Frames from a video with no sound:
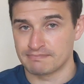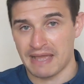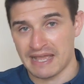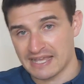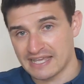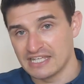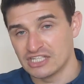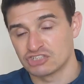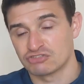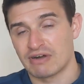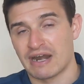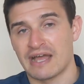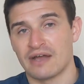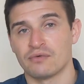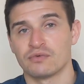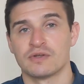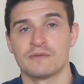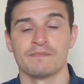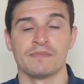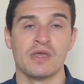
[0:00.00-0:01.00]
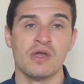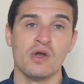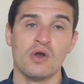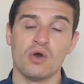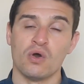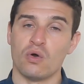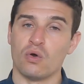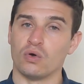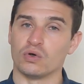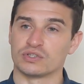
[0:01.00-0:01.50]
back each round,
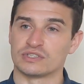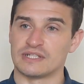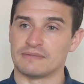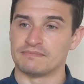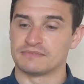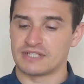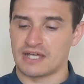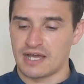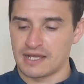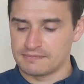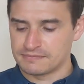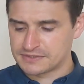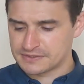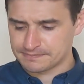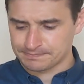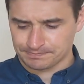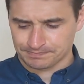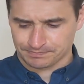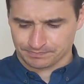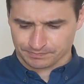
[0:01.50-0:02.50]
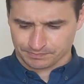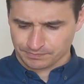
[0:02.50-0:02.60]
or sometimes...